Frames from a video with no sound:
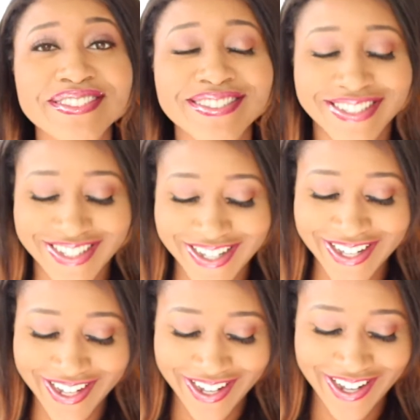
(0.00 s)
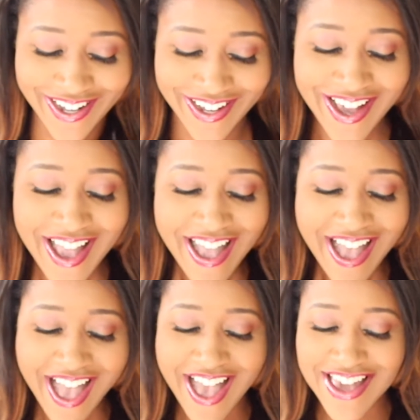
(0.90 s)

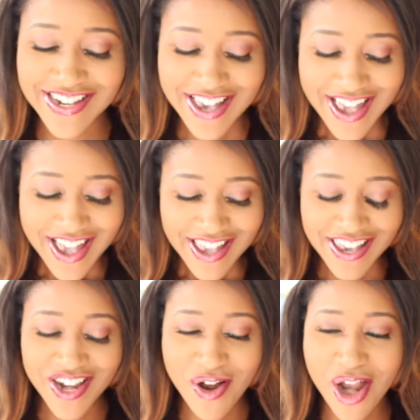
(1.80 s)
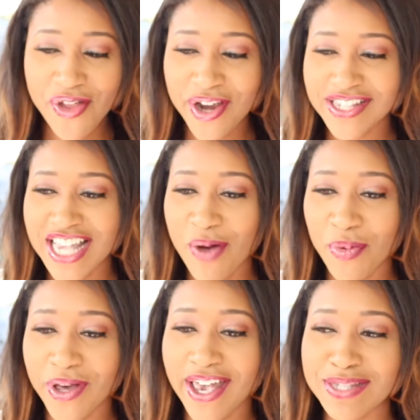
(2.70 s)
And, you know, another
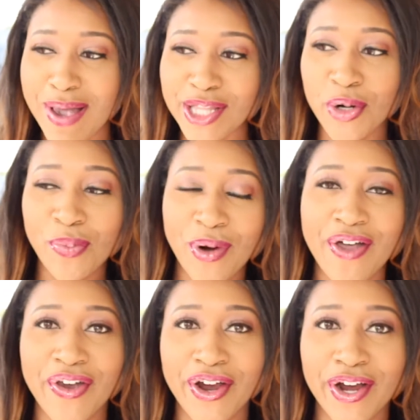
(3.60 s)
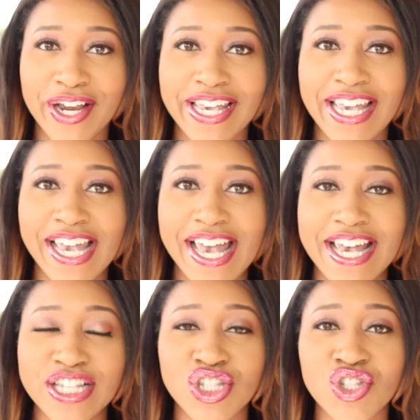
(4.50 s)
example is my little brother. He
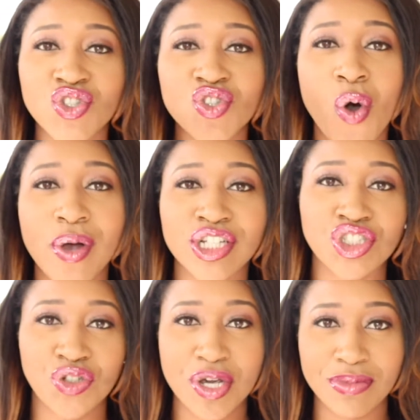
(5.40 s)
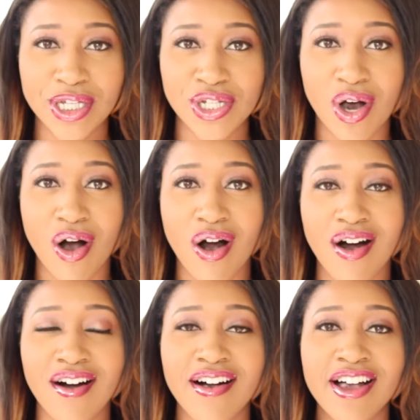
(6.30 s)
is so extremely
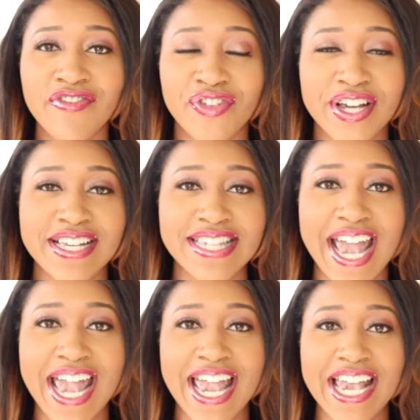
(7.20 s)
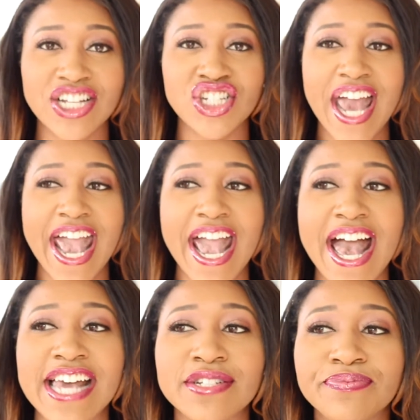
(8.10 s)
tall for his age.
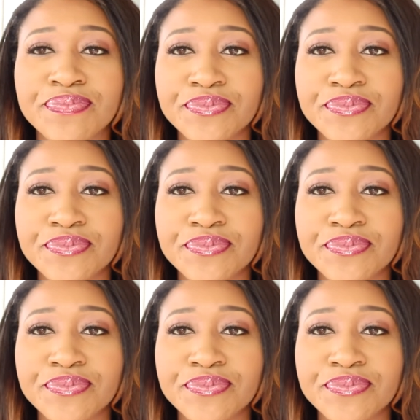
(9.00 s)
And